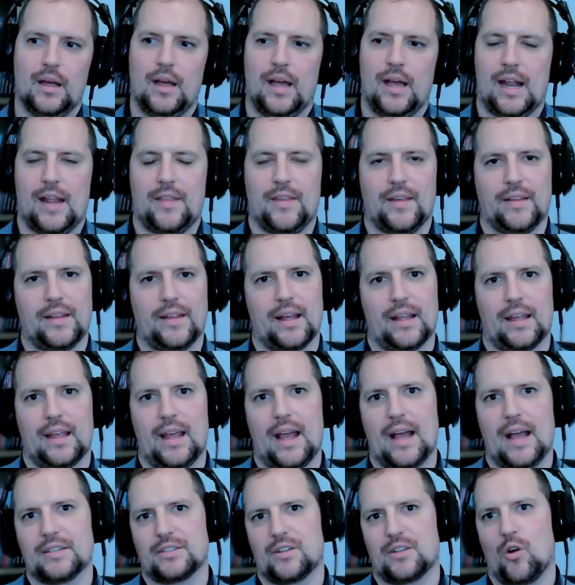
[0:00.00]
And I think like,
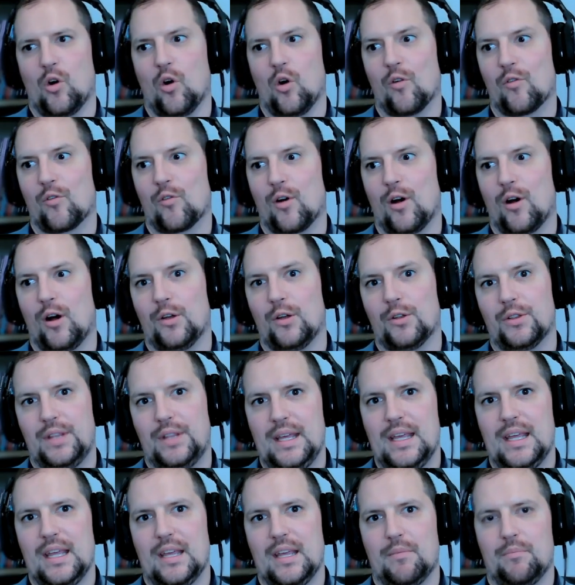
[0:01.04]
as an overall
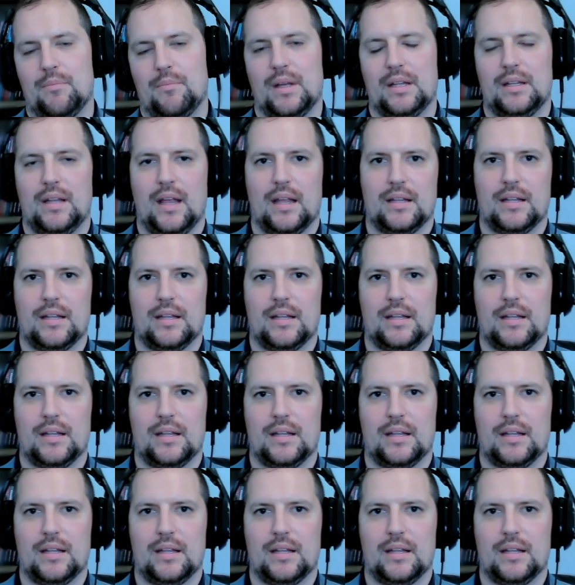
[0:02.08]
theme, it,